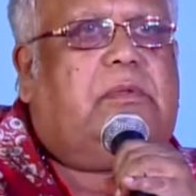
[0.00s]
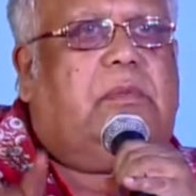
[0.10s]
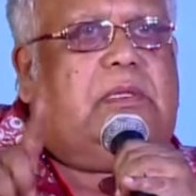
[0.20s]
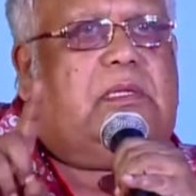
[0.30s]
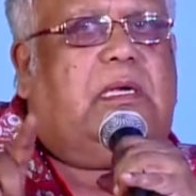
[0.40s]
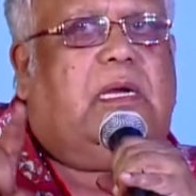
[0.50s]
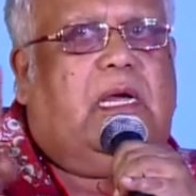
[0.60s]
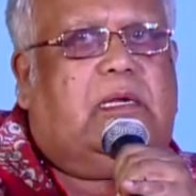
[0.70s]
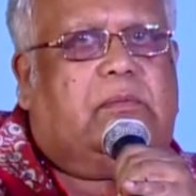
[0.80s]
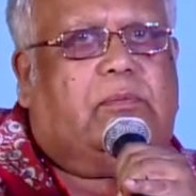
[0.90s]
mantra
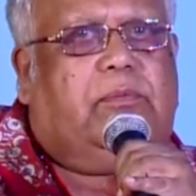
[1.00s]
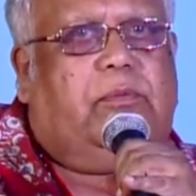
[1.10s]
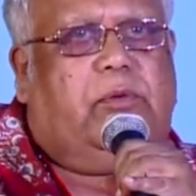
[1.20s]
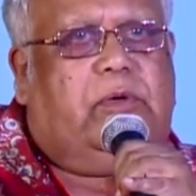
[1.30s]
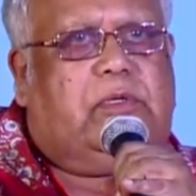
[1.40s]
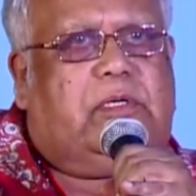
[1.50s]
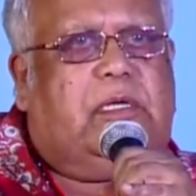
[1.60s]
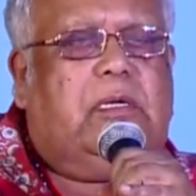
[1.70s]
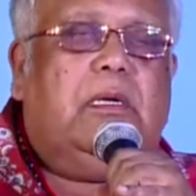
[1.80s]
and poetry.